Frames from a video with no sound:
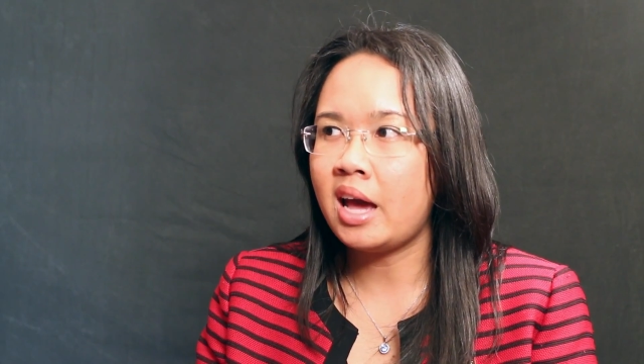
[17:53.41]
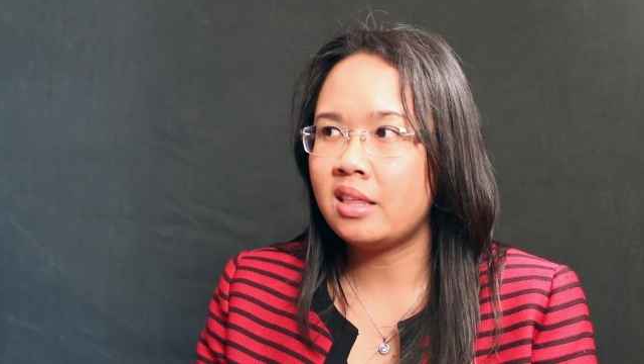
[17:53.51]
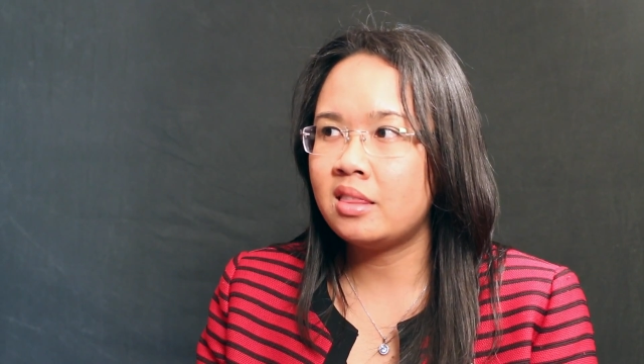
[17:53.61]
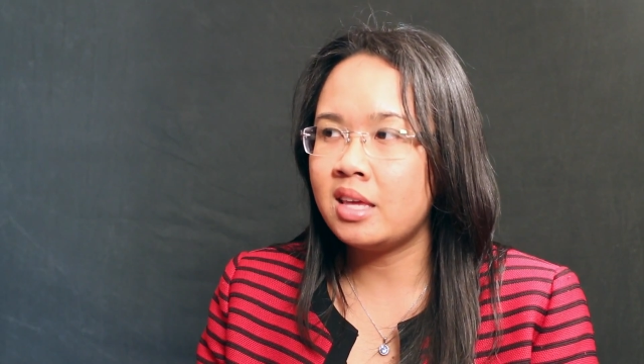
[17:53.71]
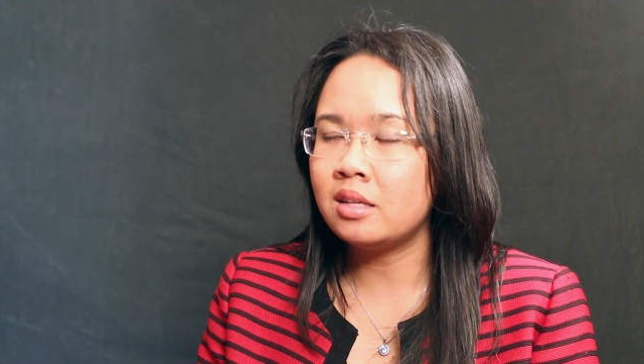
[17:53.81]

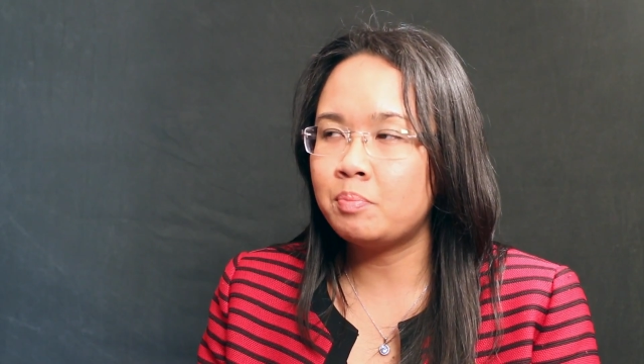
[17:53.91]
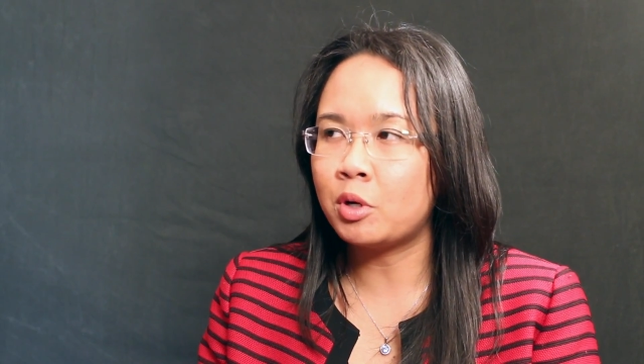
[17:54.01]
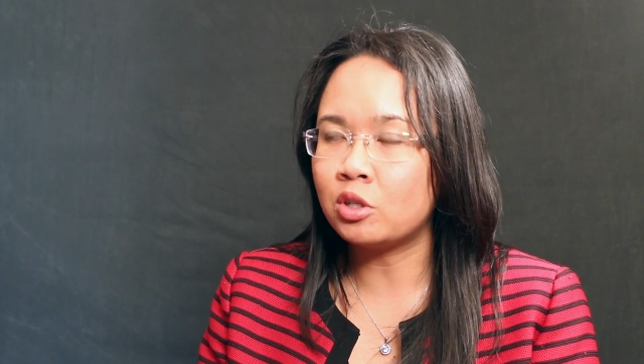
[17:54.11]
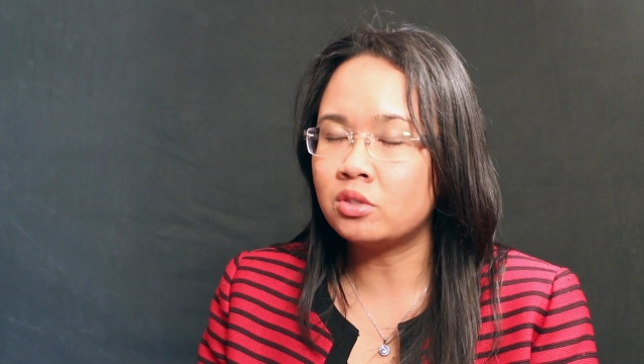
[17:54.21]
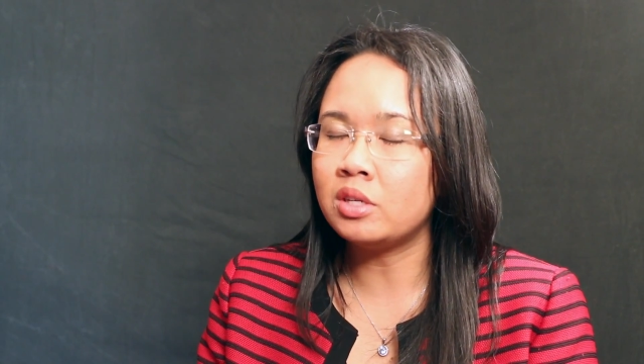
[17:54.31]
I think
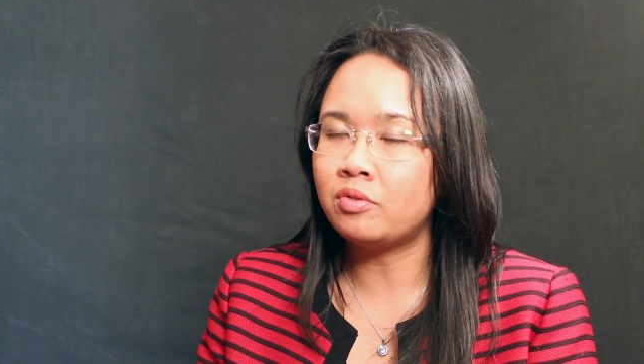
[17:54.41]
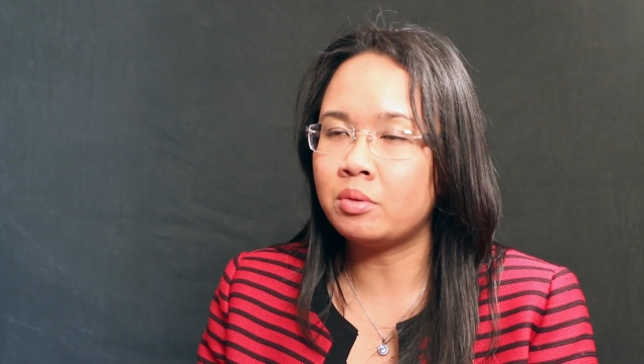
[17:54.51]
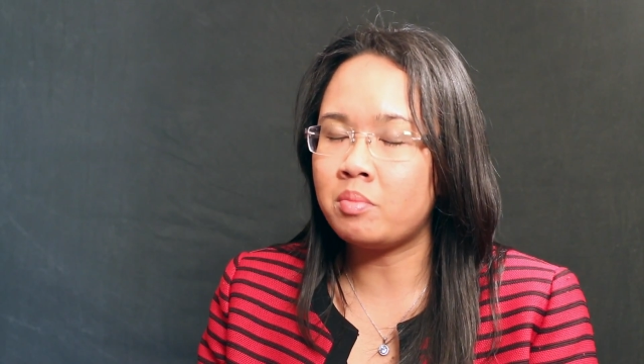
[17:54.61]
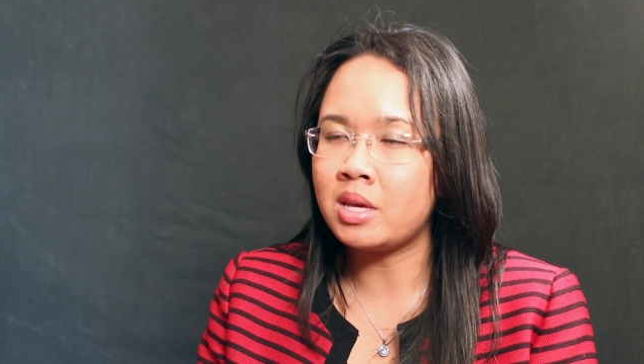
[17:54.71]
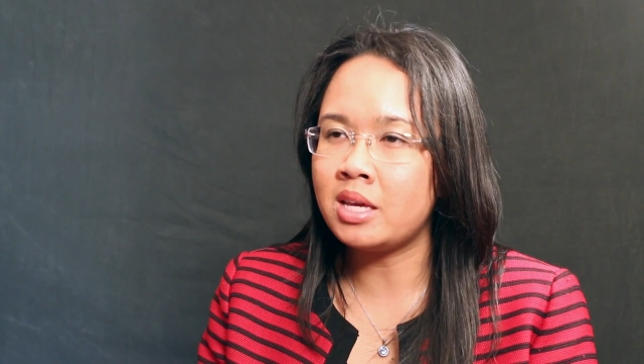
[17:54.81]
personally
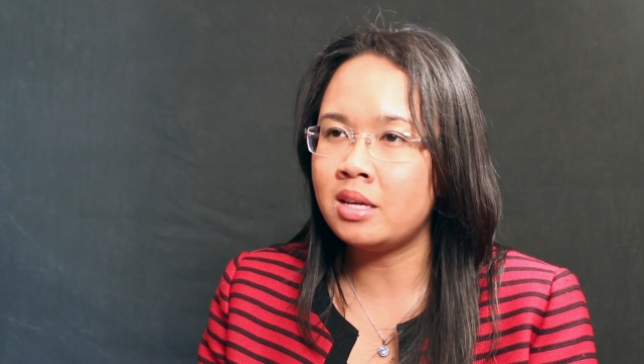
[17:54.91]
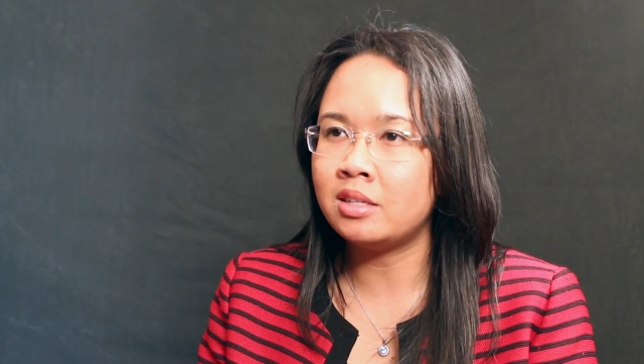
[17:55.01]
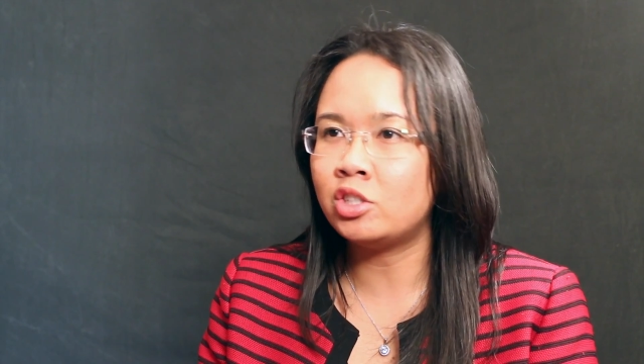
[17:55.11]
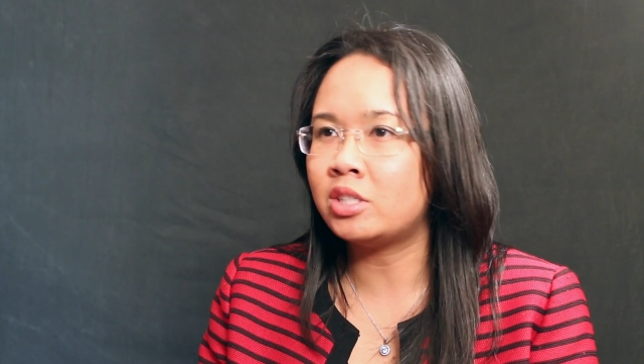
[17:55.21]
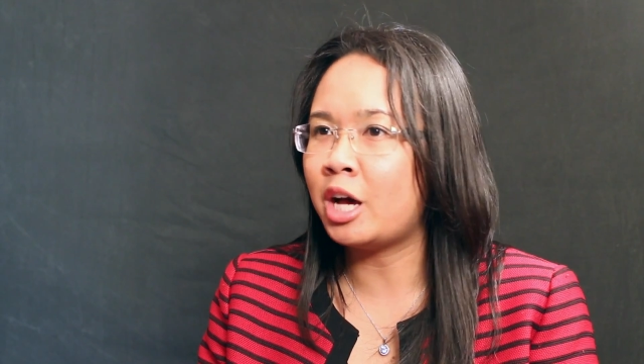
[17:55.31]
for me,
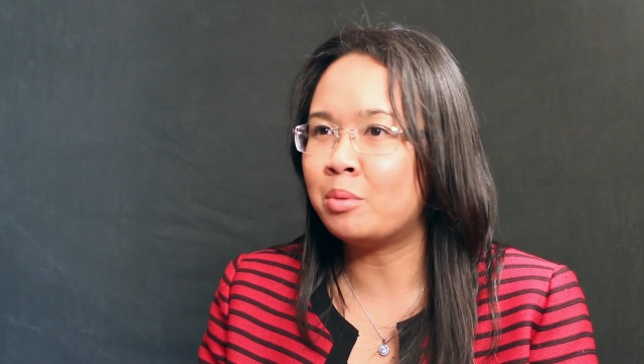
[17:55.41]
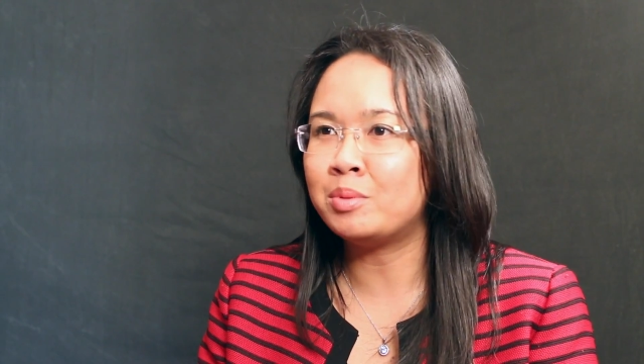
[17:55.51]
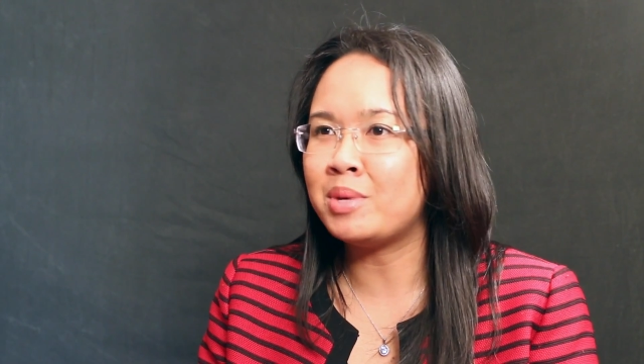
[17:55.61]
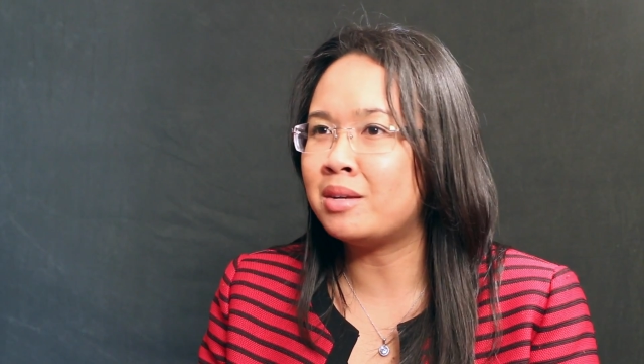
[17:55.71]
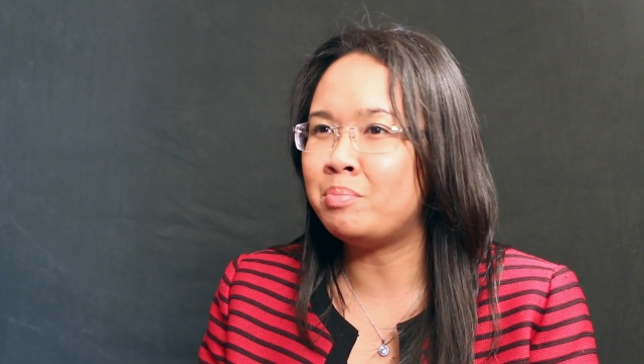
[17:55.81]
it just
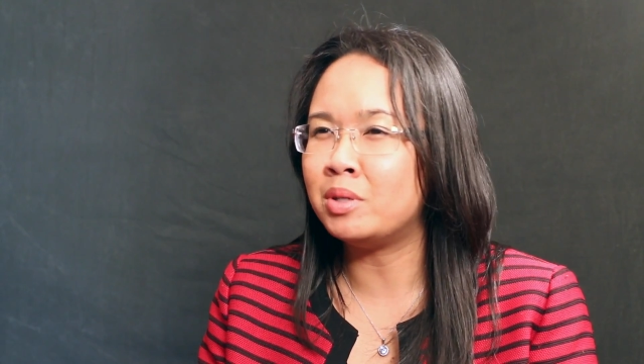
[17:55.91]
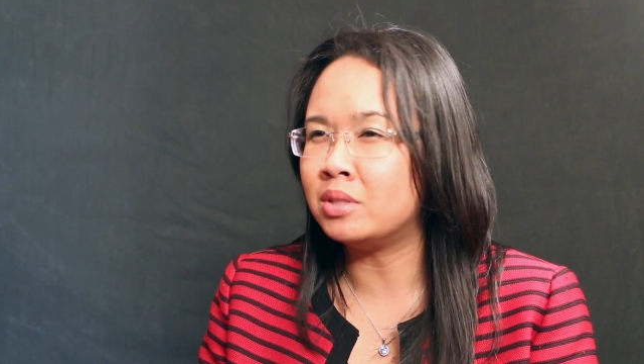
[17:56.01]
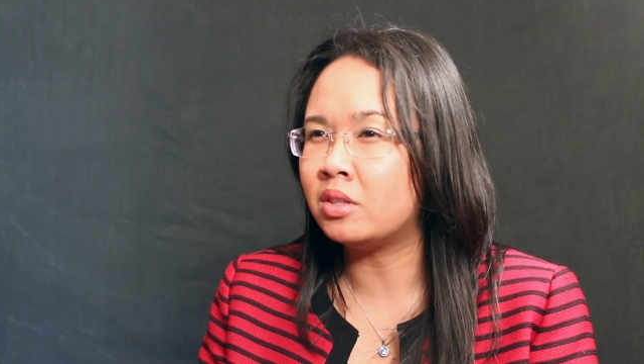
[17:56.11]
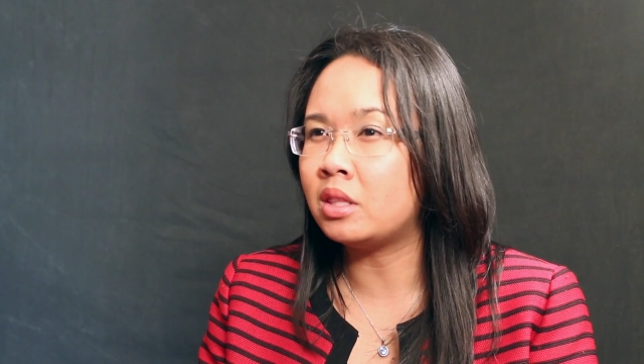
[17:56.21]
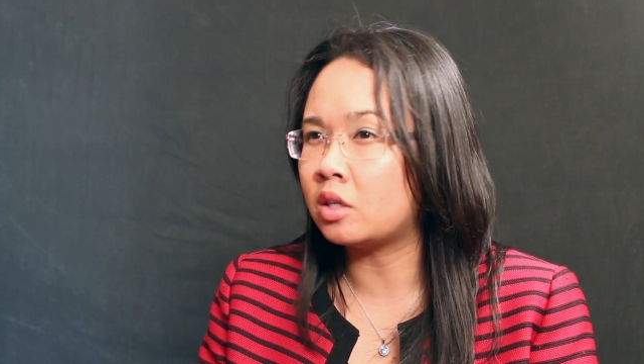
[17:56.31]
helps me to
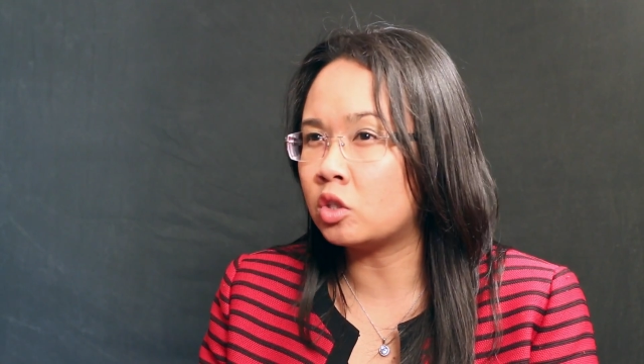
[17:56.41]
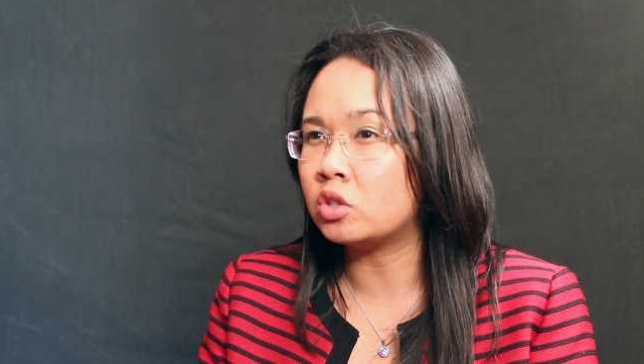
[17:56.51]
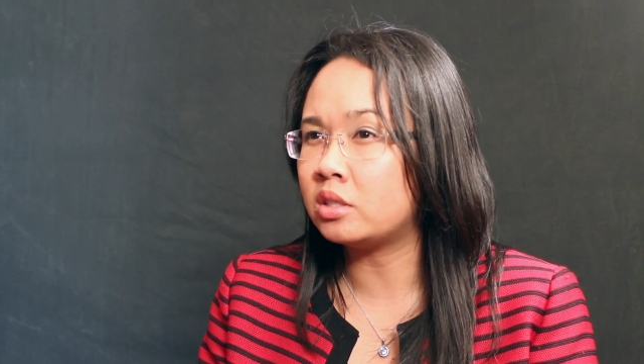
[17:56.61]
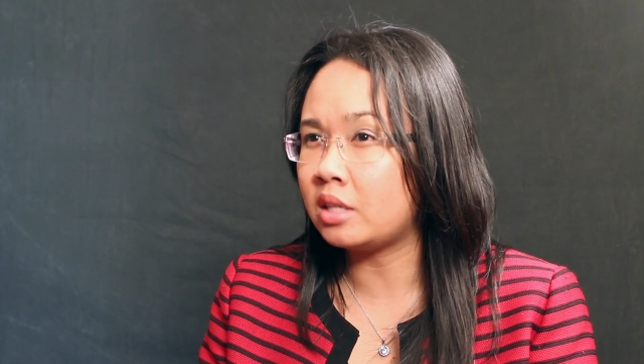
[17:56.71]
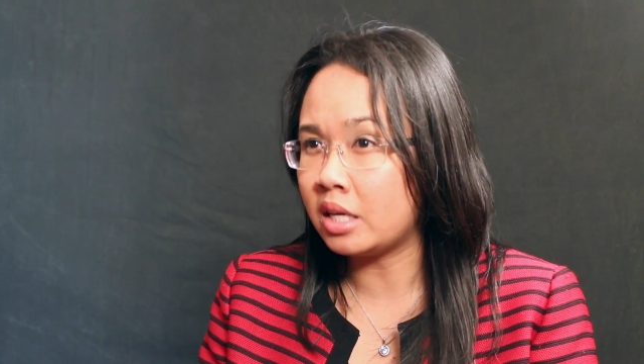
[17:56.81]
build a thicker
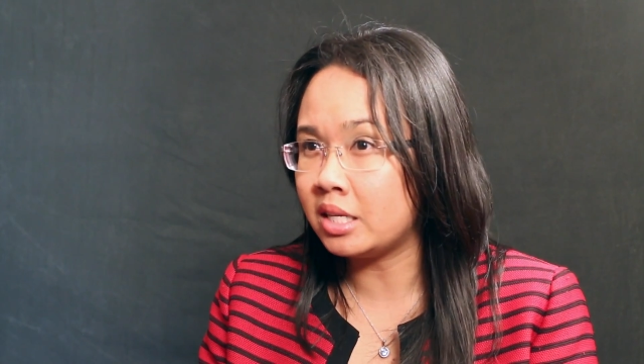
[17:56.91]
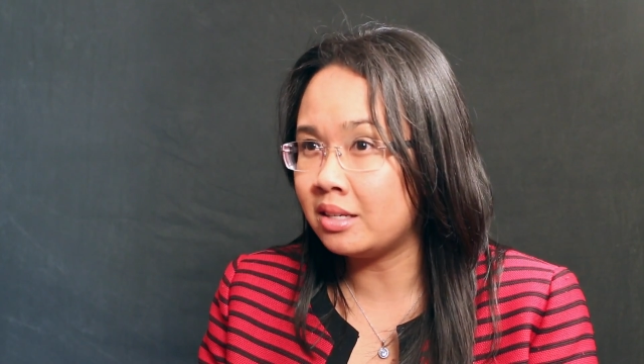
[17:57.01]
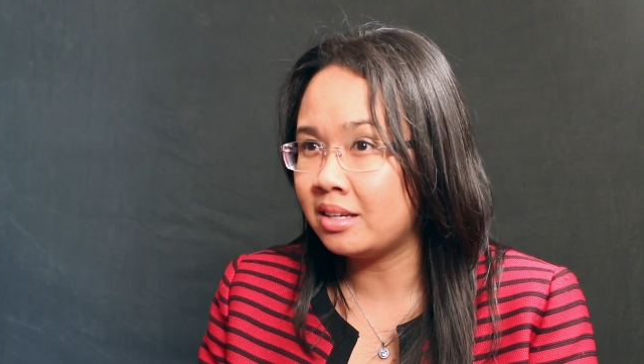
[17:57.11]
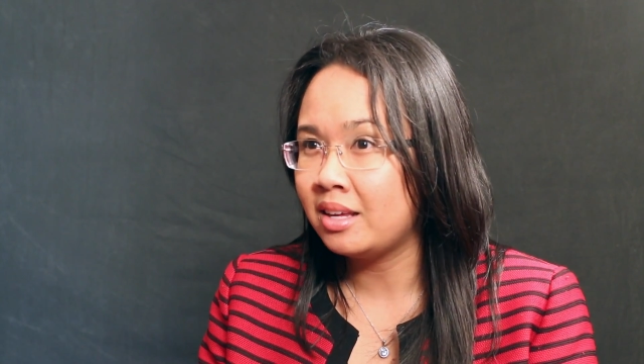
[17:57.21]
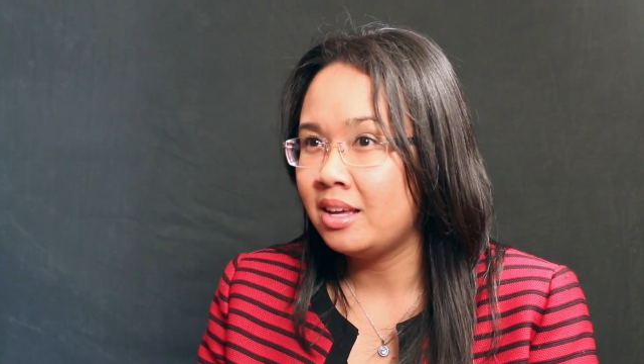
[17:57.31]
skin